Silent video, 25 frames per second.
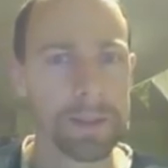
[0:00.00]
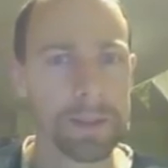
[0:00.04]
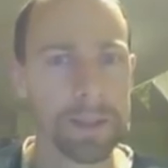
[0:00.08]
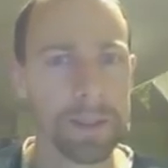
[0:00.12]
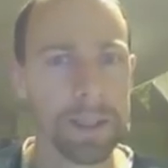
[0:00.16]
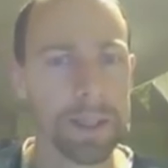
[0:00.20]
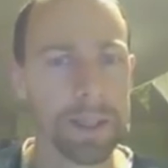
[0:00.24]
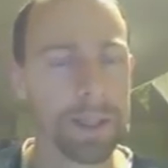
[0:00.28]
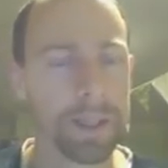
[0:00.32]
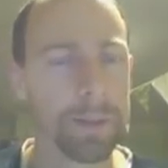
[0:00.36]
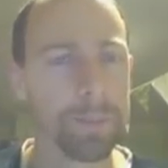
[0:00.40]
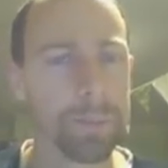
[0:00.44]

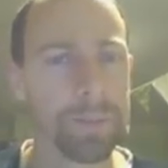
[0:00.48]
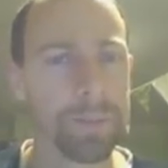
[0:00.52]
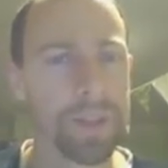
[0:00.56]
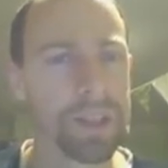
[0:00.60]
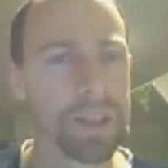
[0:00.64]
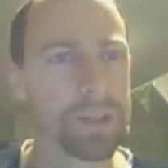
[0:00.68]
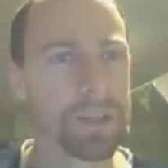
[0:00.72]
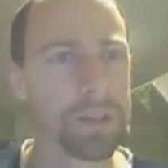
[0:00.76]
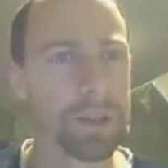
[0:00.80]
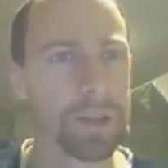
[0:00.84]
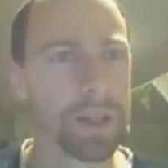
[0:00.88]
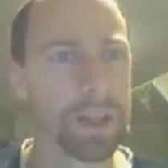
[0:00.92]
Um,
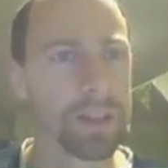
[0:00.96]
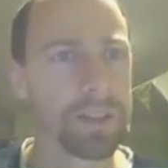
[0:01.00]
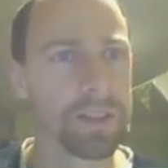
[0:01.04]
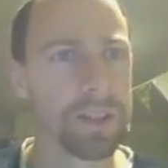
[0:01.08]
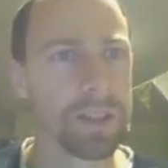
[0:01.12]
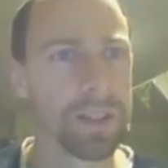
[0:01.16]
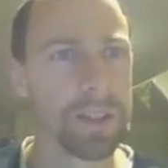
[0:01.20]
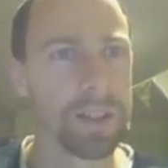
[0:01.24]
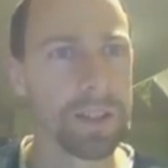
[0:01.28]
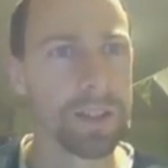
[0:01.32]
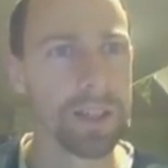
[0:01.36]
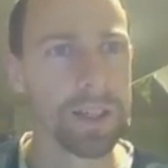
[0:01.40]
these
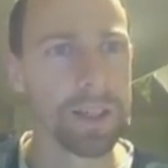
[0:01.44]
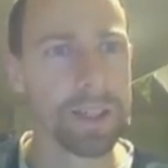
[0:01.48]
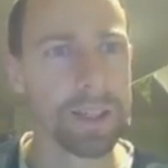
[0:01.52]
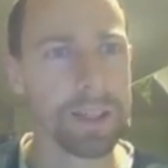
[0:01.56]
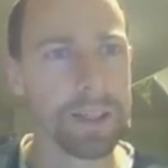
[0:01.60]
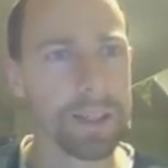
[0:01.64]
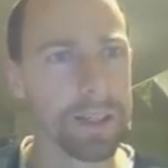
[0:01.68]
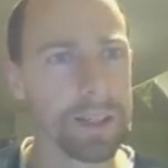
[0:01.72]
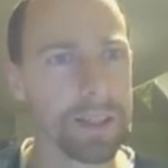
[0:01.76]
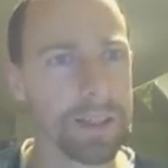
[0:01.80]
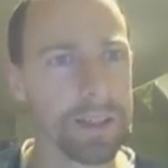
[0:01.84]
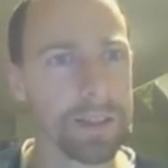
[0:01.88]
crazy
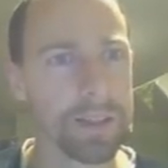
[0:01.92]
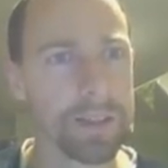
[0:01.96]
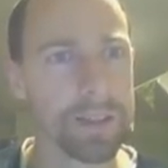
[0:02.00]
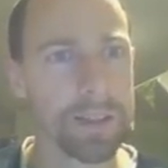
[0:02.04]
ideas,